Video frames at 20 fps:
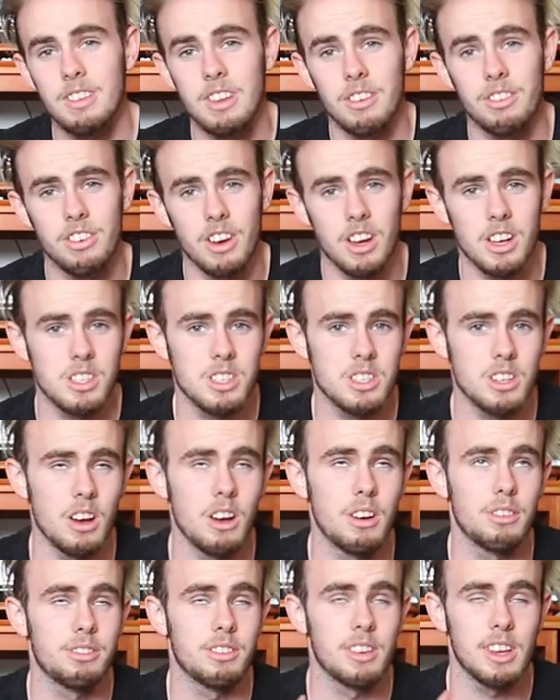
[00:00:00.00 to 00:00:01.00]
have to first
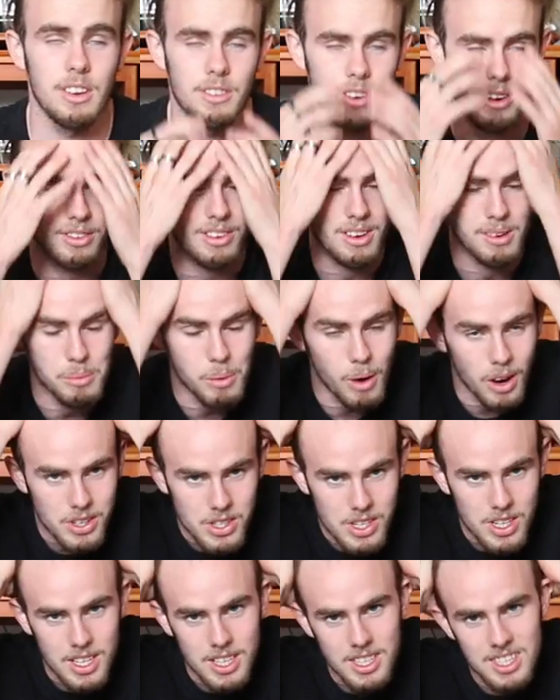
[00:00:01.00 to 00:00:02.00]
off give it a few
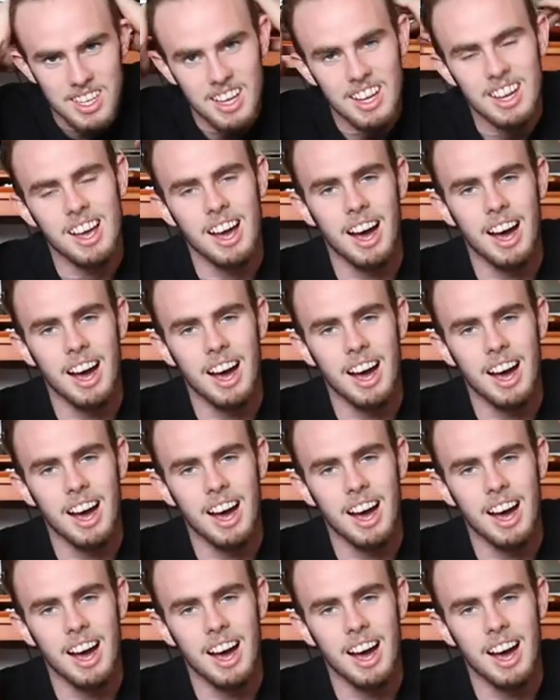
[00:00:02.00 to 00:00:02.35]
washes,